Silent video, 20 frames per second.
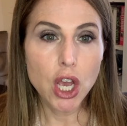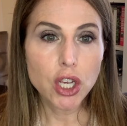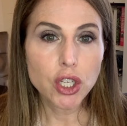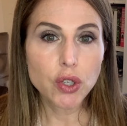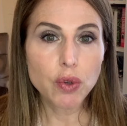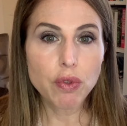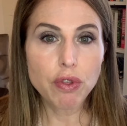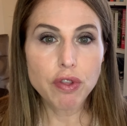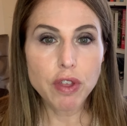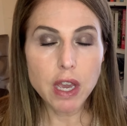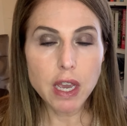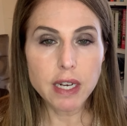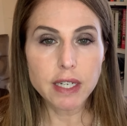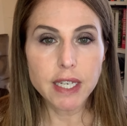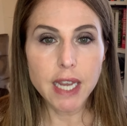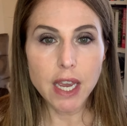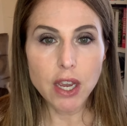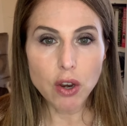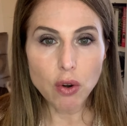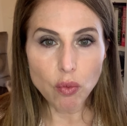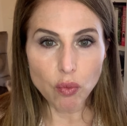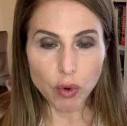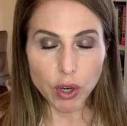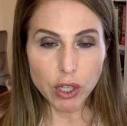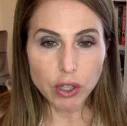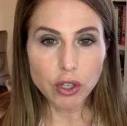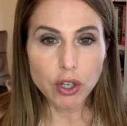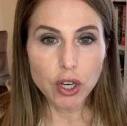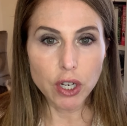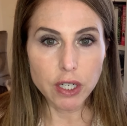So take a
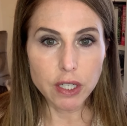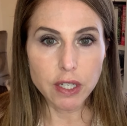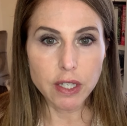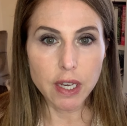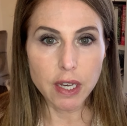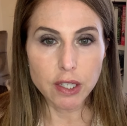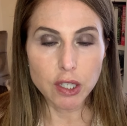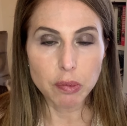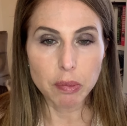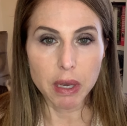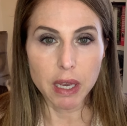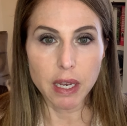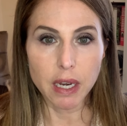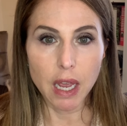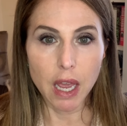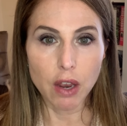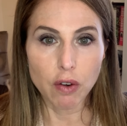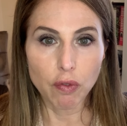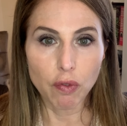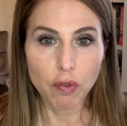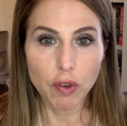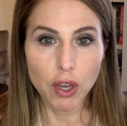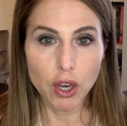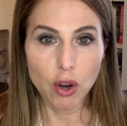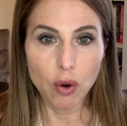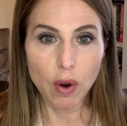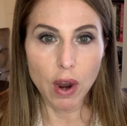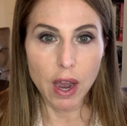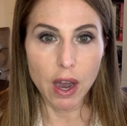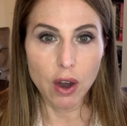real good assessment and
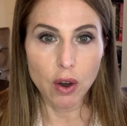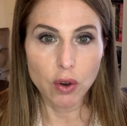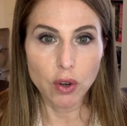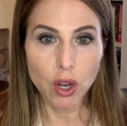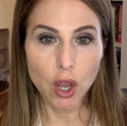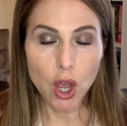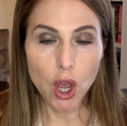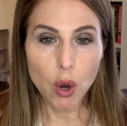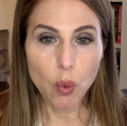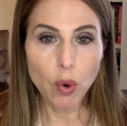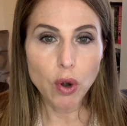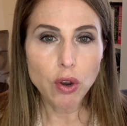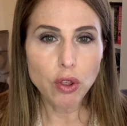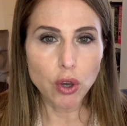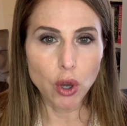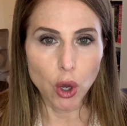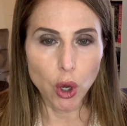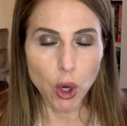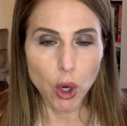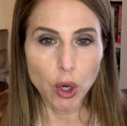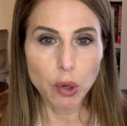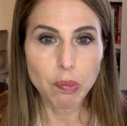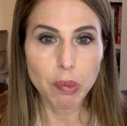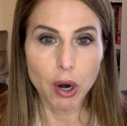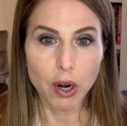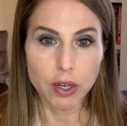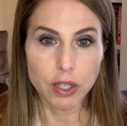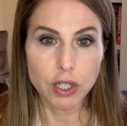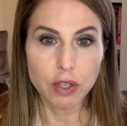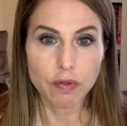figure out, what are the good
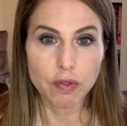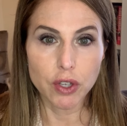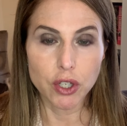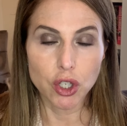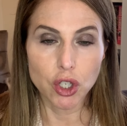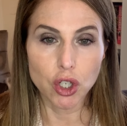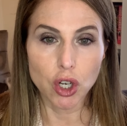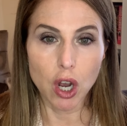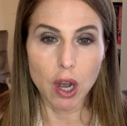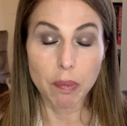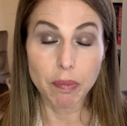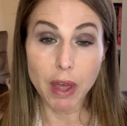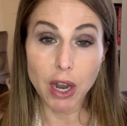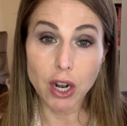parts of this job?